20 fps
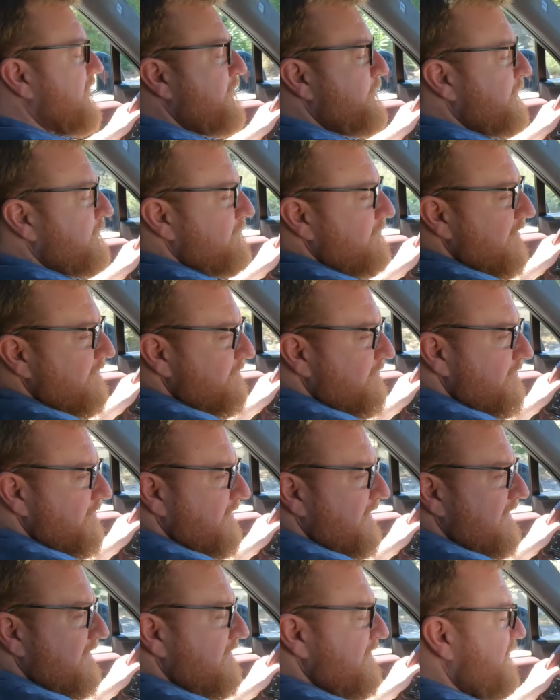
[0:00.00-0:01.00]
bit rougher
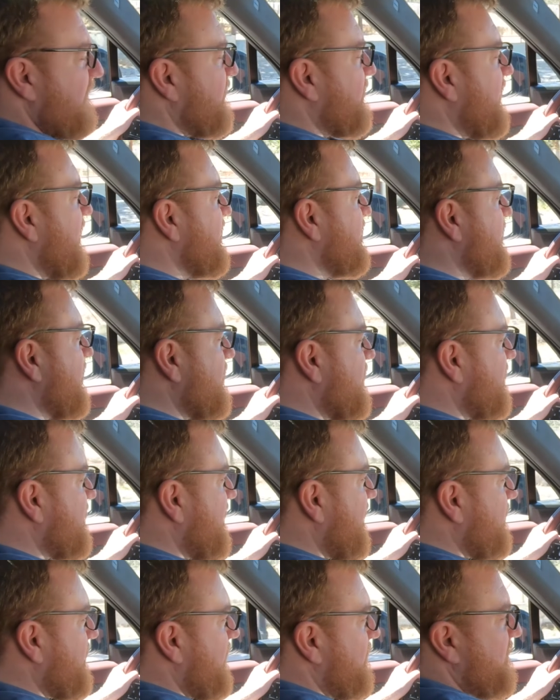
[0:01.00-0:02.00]
than a Range Rover is
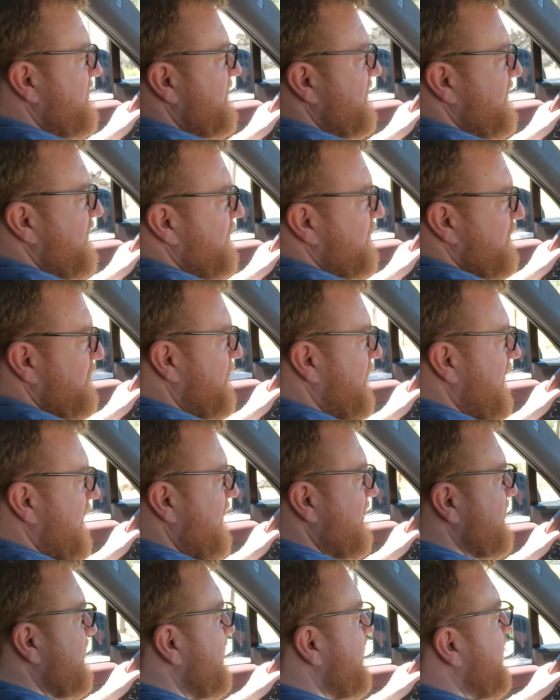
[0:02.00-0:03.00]
gonna be, which is no
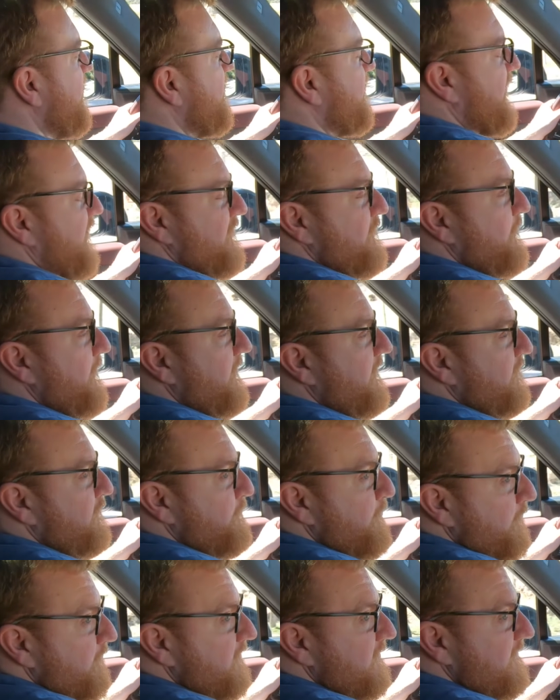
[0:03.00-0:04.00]
surprise. That's what the
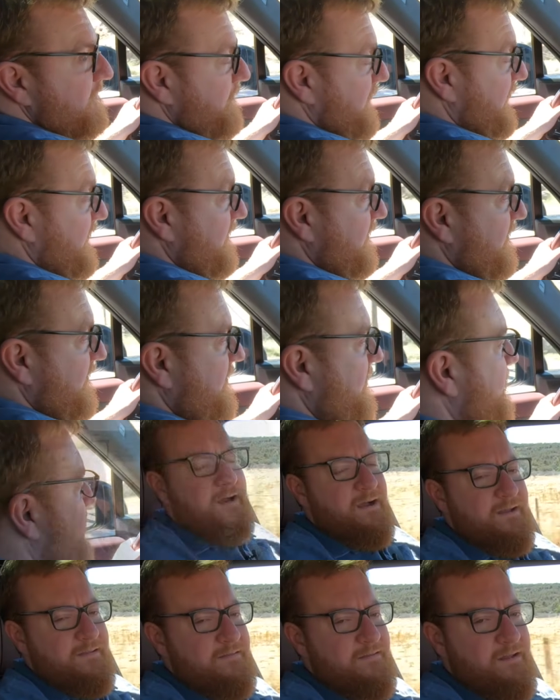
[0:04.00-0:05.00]
Sport means.
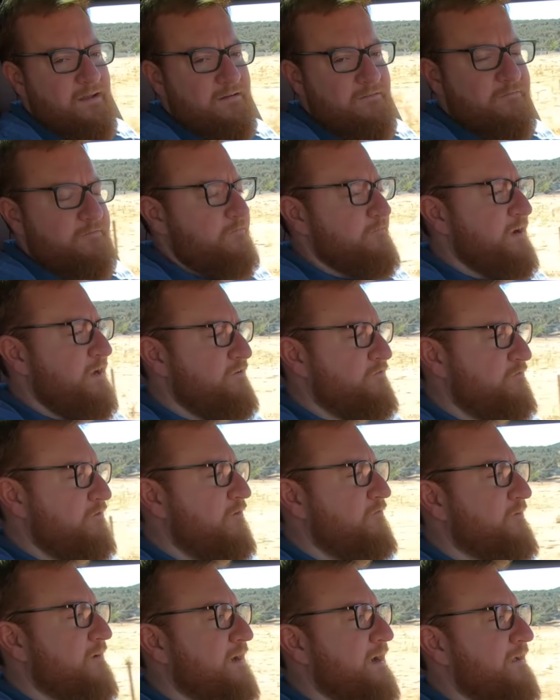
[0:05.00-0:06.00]
I love Range
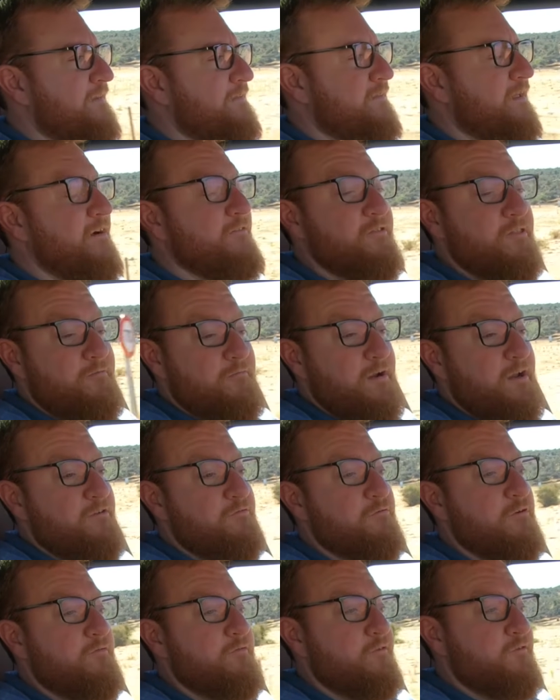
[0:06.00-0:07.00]
Rover. I love the Range
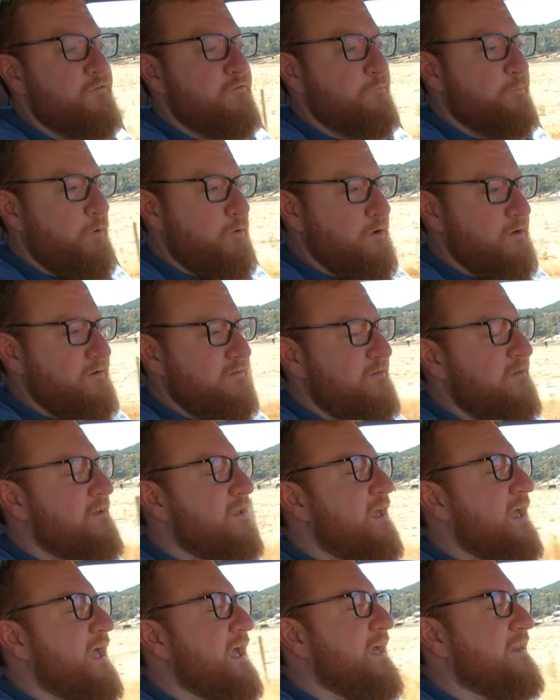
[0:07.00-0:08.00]
Rover Sport.
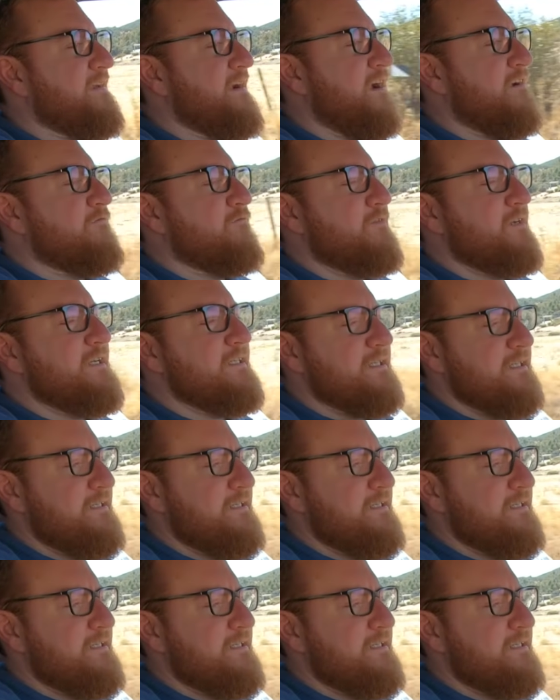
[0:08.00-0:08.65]
And I really